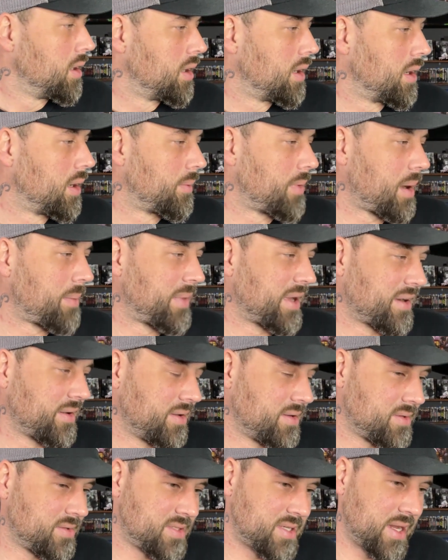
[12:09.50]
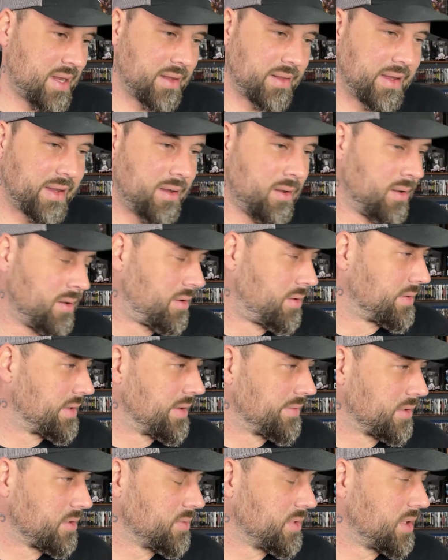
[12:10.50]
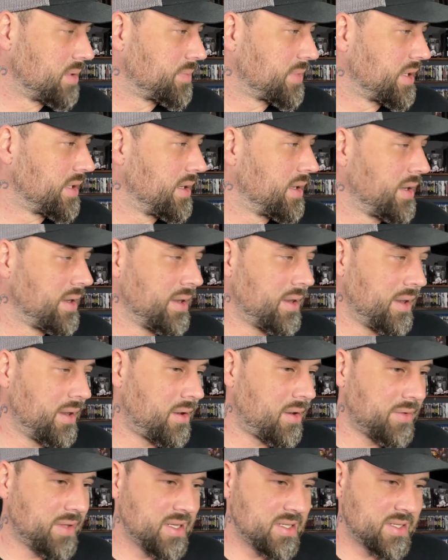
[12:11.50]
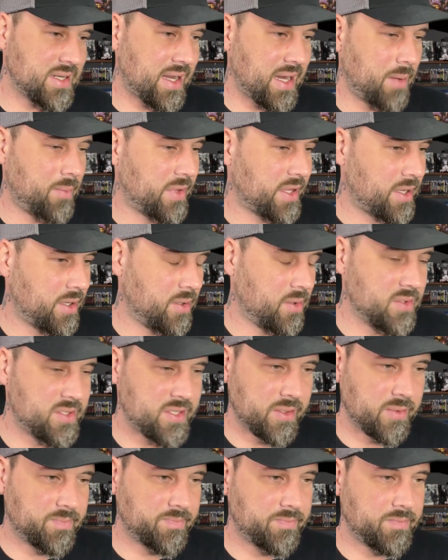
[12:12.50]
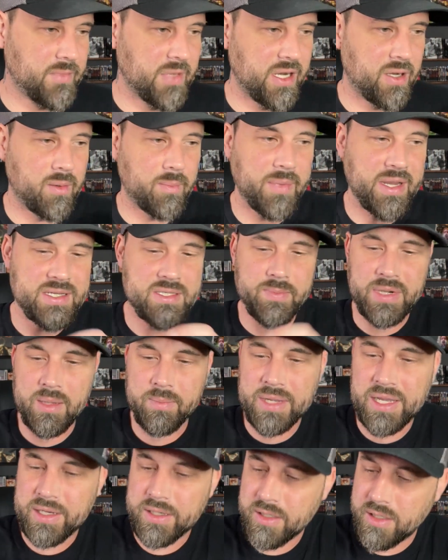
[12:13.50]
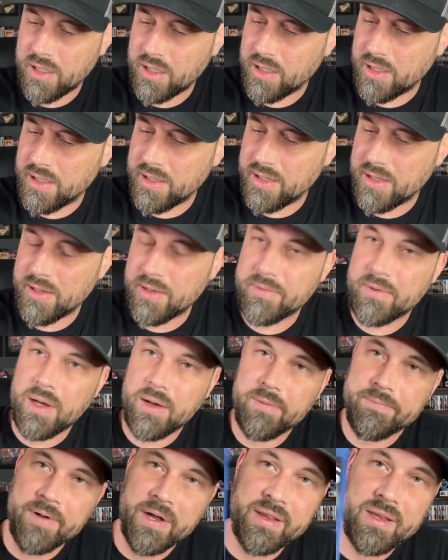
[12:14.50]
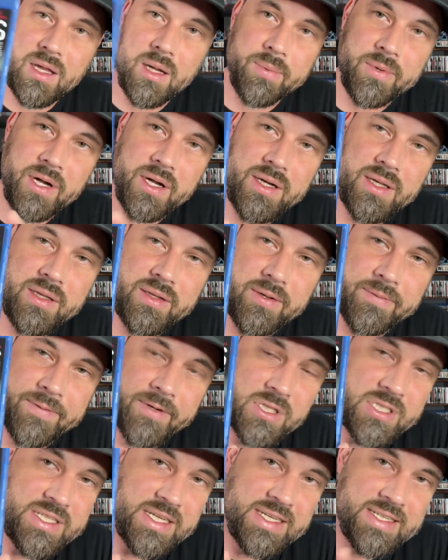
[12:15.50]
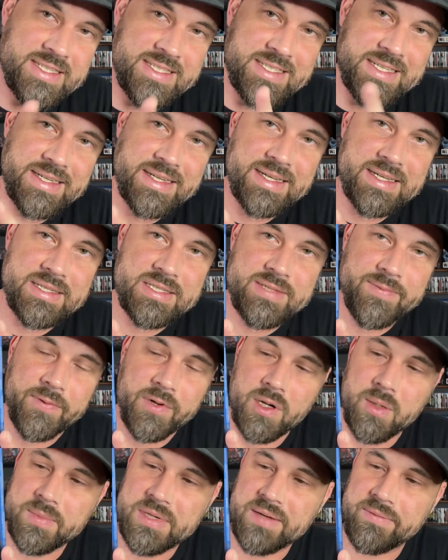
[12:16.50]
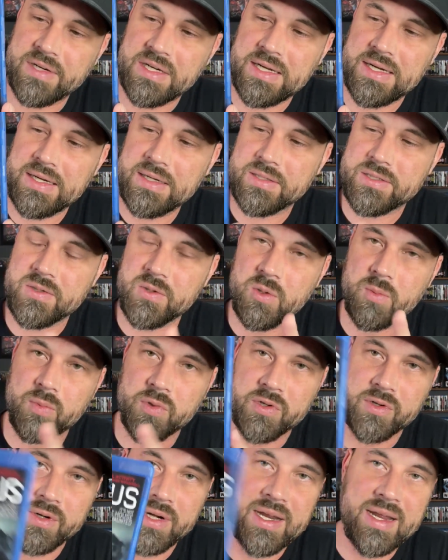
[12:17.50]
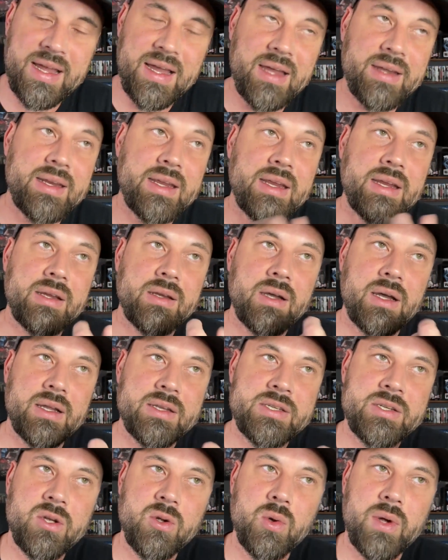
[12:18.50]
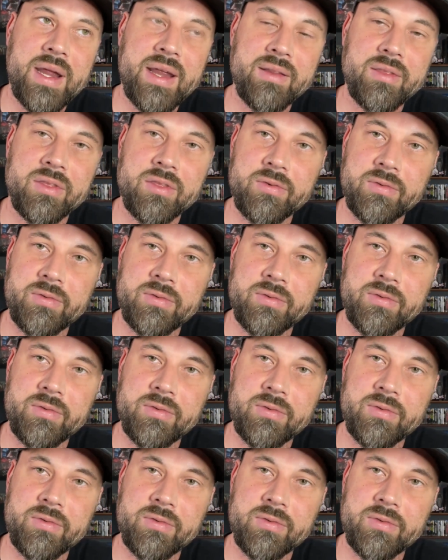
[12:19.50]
I'm not going to say that on everyone, but all these that came with codes are, you know, made some money back. Finally upgraded the first Insidious from DVD to Blu-ray. I need 2 and